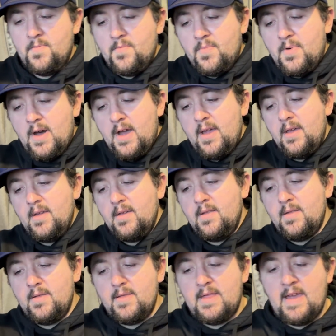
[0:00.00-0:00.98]
but
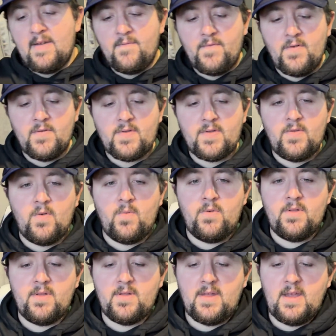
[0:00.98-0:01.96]
that first
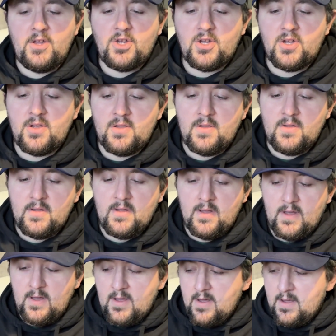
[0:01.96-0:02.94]
normalization
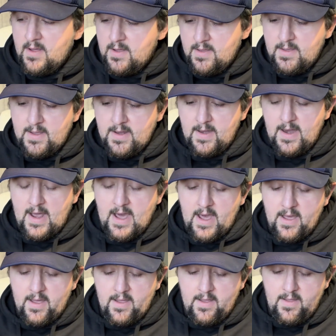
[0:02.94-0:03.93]
did
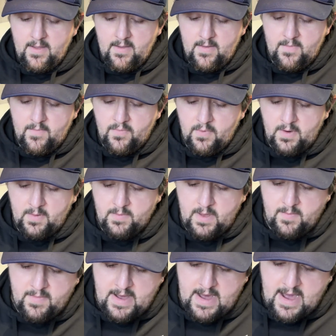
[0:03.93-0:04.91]
not bring me
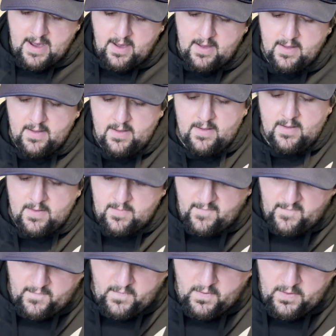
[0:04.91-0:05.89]
back
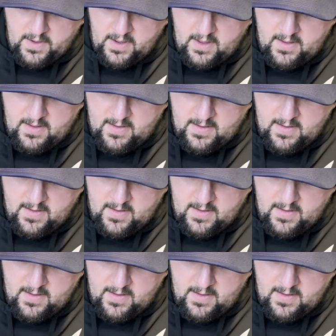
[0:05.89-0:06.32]
fully